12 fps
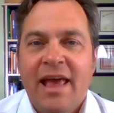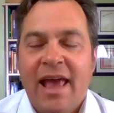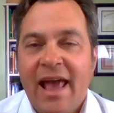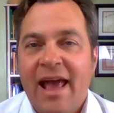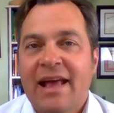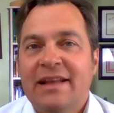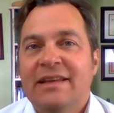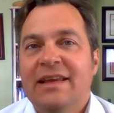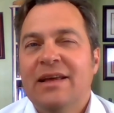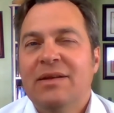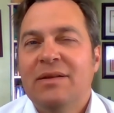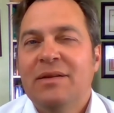And
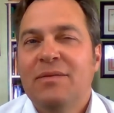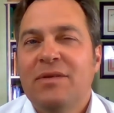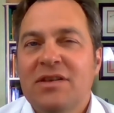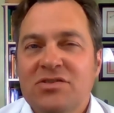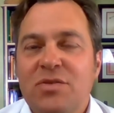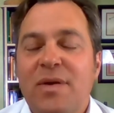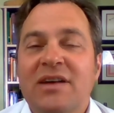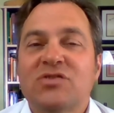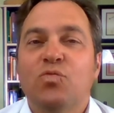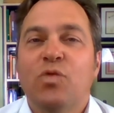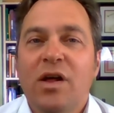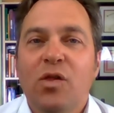Klusterbox
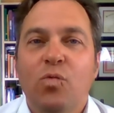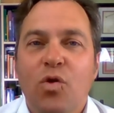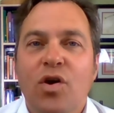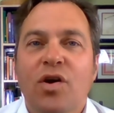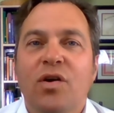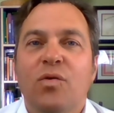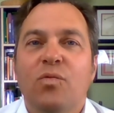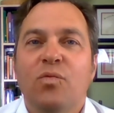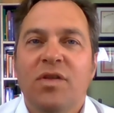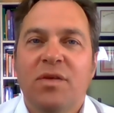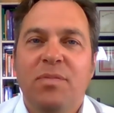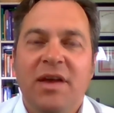will work
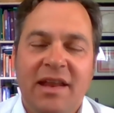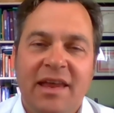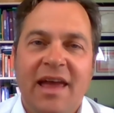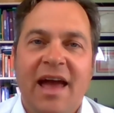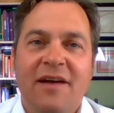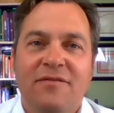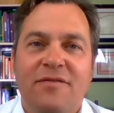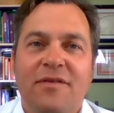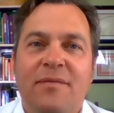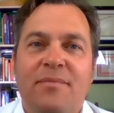with a PDF,